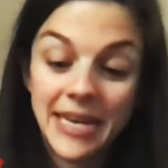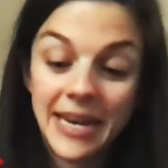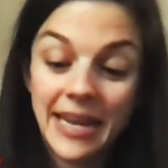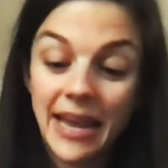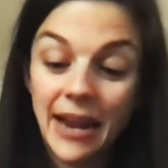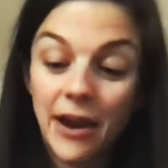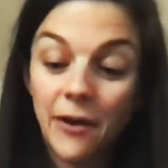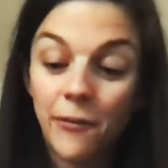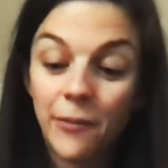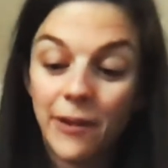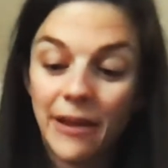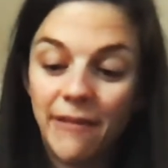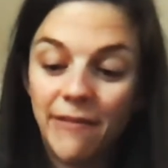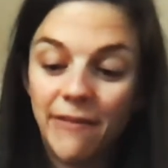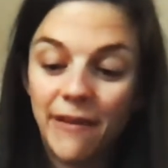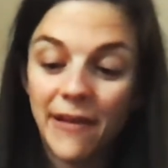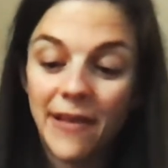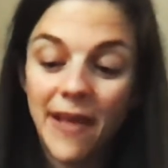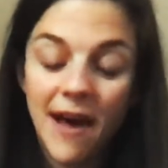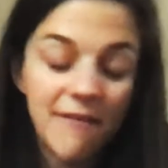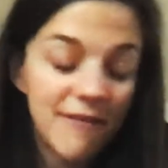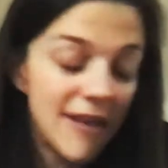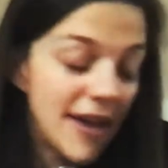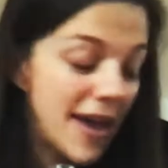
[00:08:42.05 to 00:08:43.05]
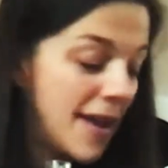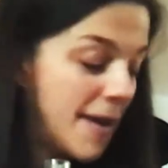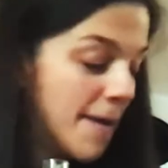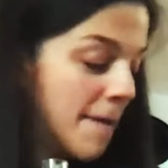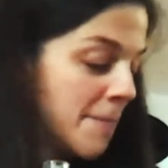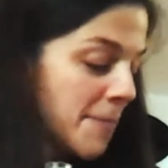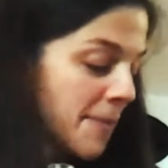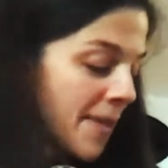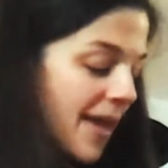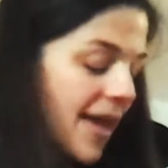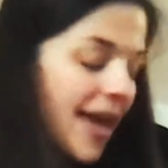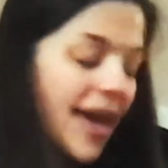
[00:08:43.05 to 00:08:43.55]
to get a refill of it,
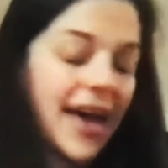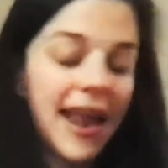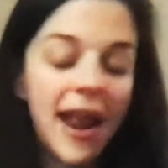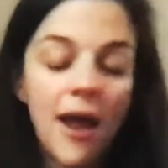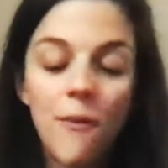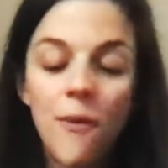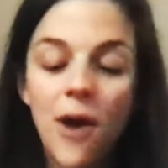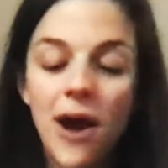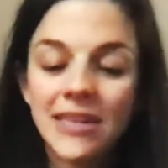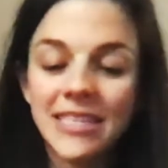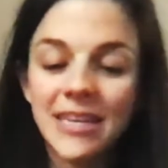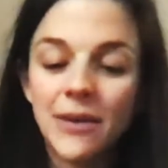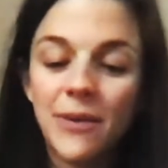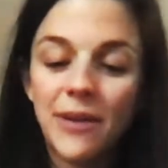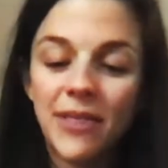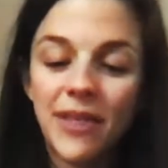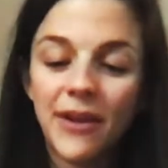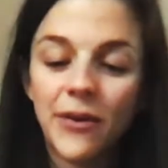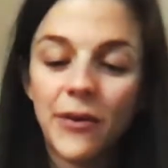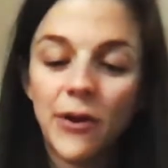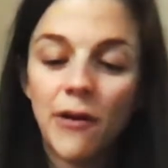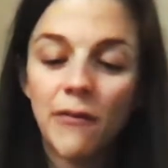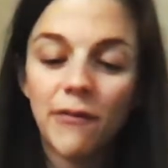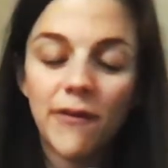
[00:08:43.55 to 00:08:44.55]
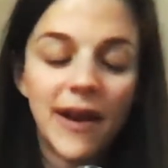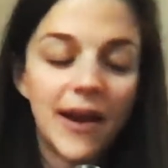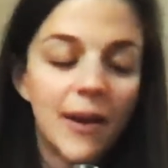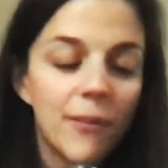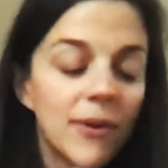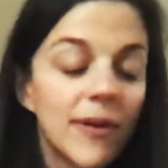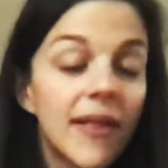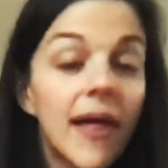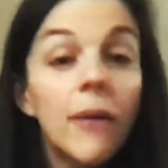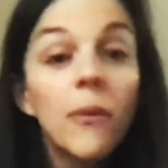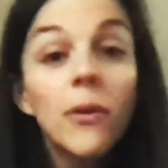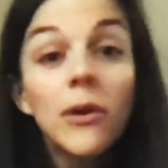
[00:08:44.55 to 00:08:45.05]
and I walked in with a girlfriend,
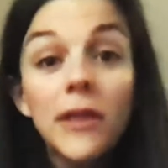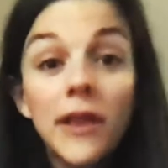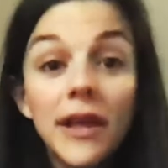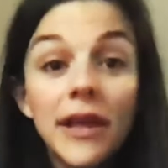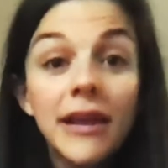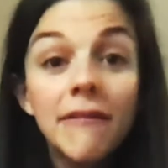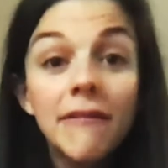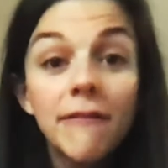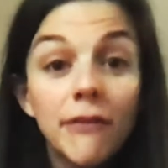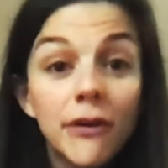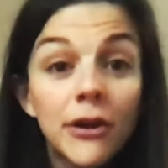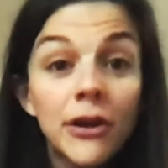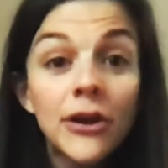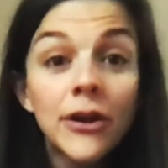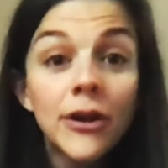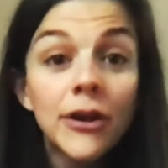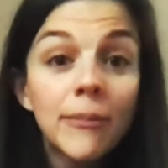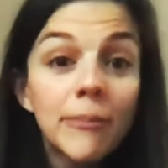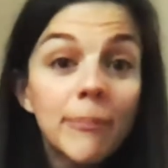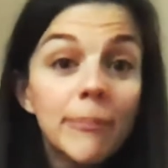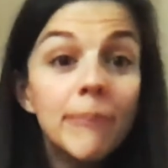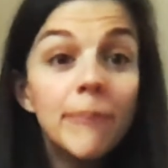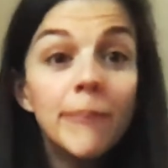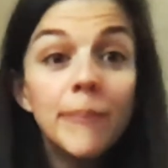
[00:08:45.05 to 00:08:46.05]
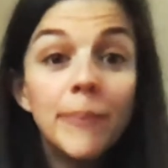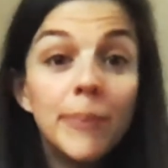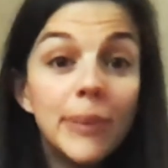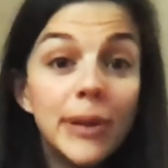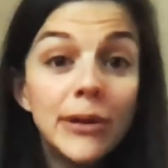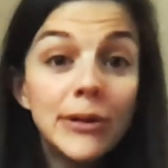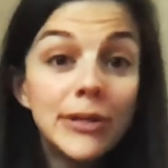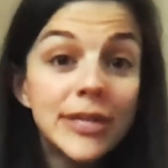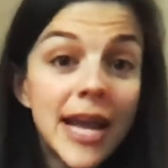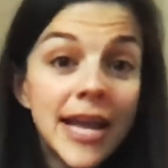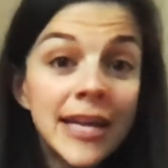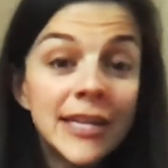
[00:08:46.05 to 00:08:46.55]
and we're like, we're looking for your
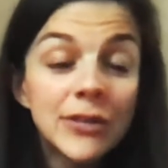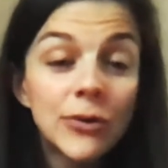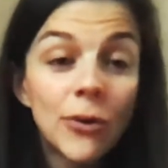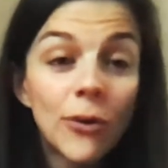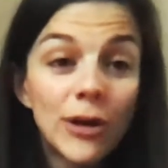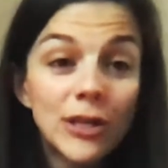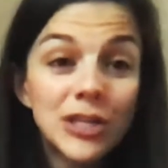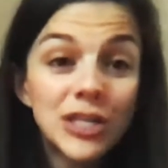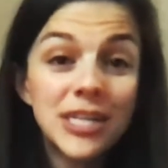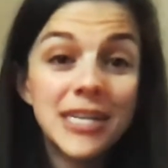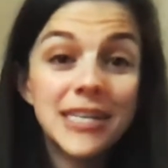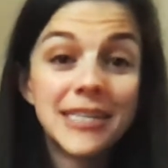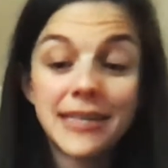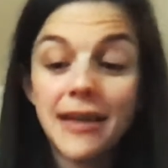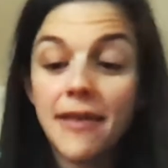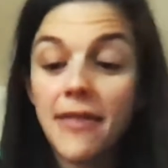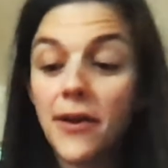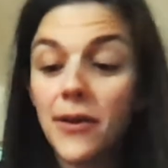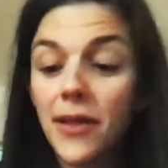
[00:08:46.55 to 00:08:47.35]
butane torches,